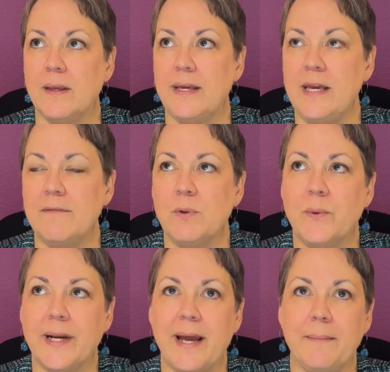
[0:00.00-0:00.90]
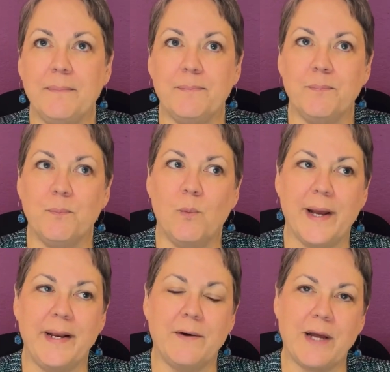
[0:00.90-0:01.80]
Even when I
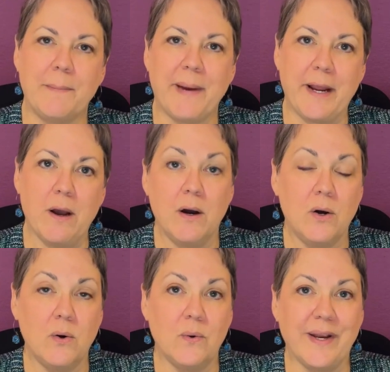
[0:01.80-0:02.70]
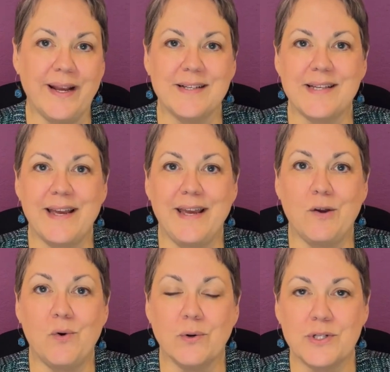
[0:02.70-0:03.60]
went out on my own as a
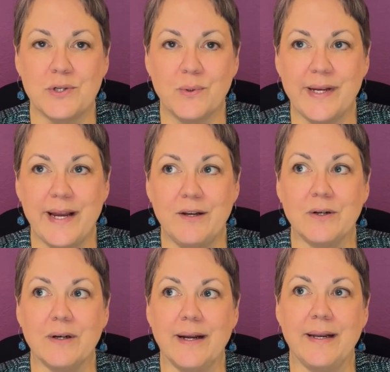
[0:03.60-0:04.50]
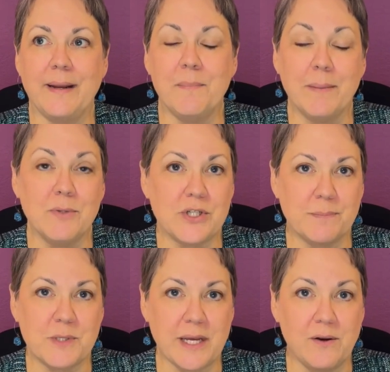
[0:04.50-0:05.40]
course creator and a
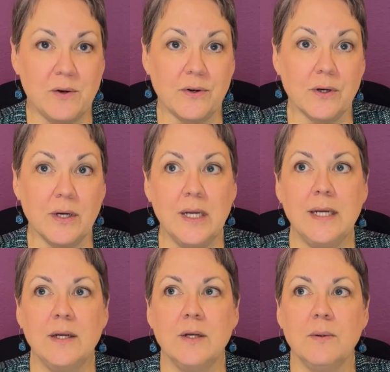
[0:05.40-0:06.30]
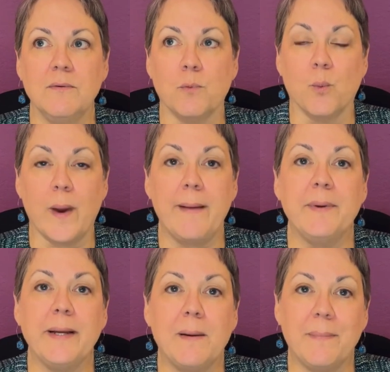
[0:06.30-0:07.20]
membership site owner,
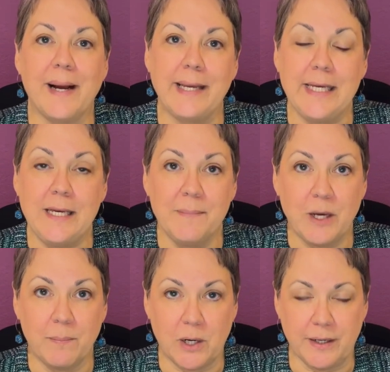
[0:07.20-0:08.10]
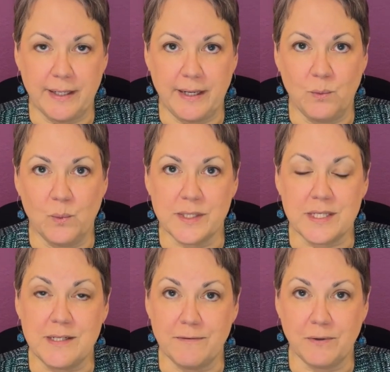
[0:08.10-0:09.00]
ramping up my email marketing was
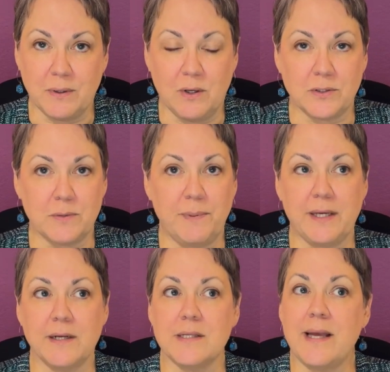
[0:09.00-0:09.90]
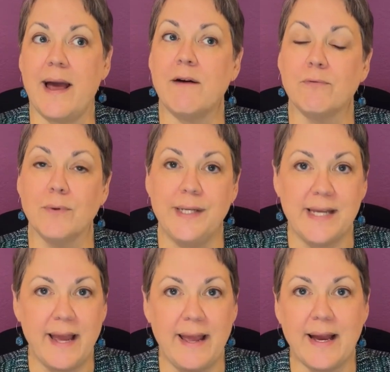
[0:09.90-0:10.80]
difficult because every
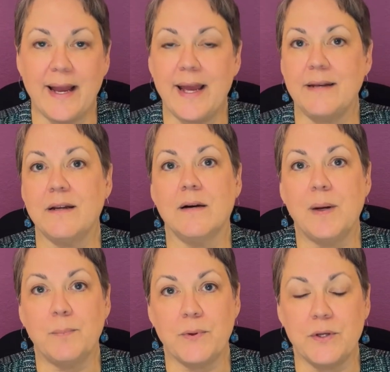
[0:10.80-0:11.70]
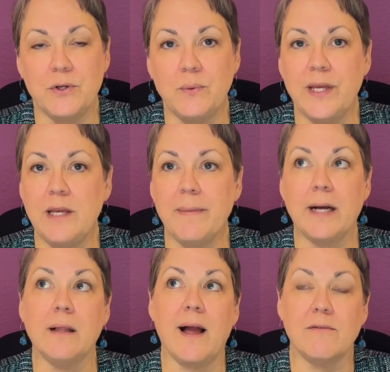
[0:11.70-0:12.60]
day I had to come up with a new
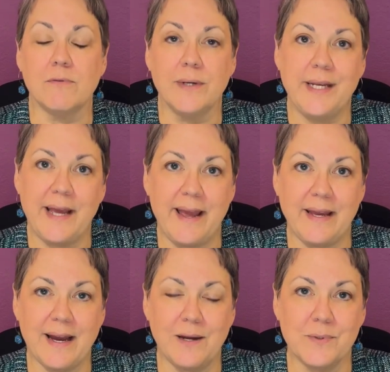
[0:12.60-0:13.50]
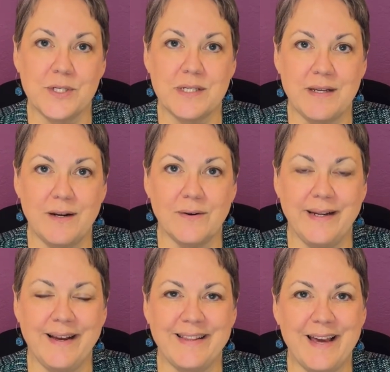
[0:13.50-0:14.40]
email. Every day I was
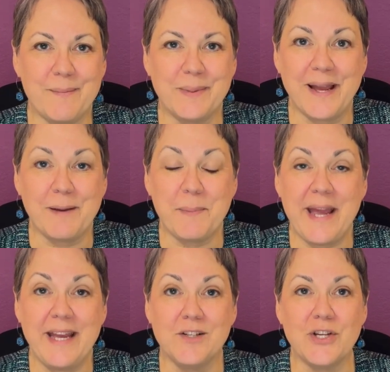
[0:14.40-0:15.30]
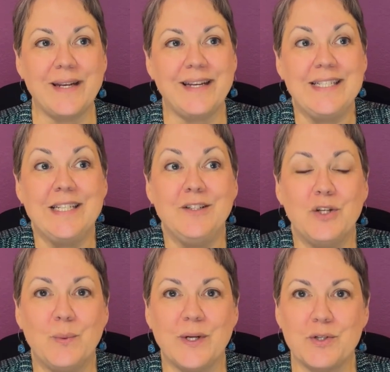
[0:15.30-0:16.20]
staring at that blank page and I didn't
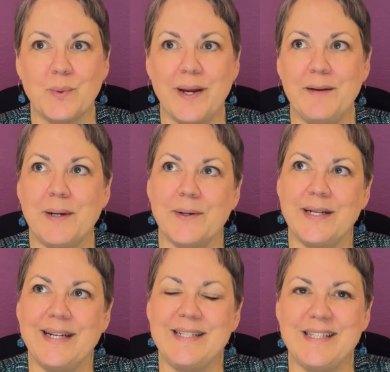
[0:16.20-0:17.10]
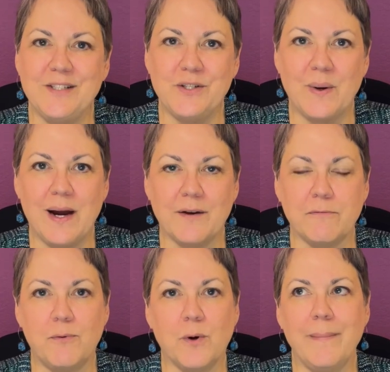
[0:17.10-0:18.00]
know what to write about, and I didn't know how to
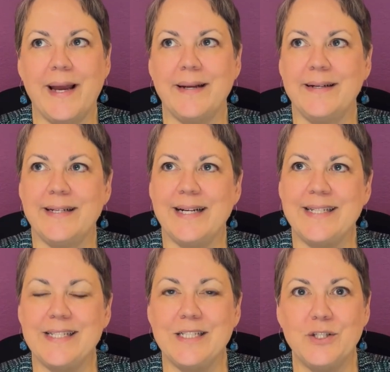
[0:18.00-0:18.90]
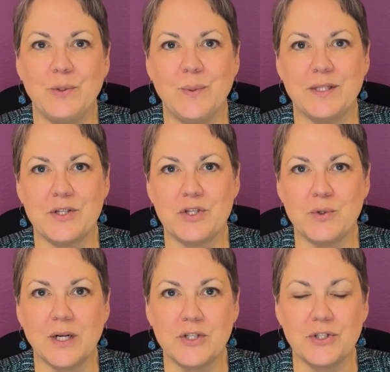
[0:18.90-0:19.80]
format it, and I didn't know what the
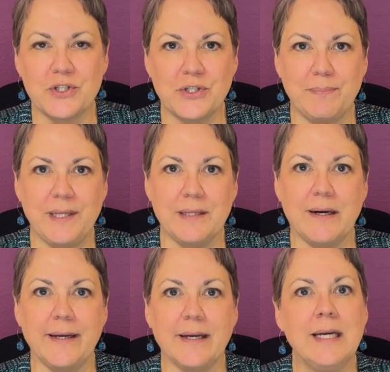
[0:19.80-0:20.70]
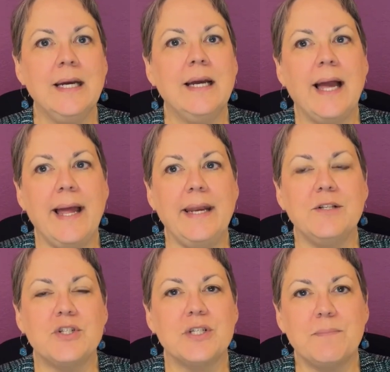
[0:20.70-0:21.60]
structure should be like. And
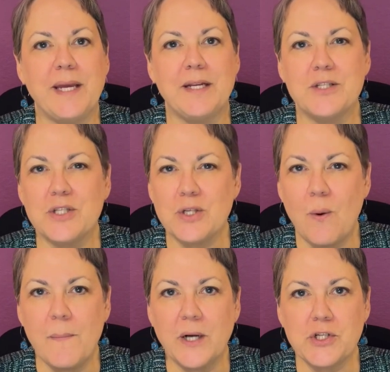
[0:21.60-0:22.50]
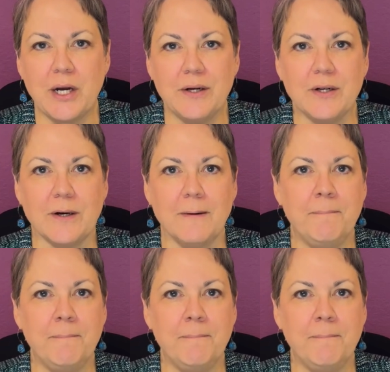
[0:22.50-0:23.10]
it just made it so much harder.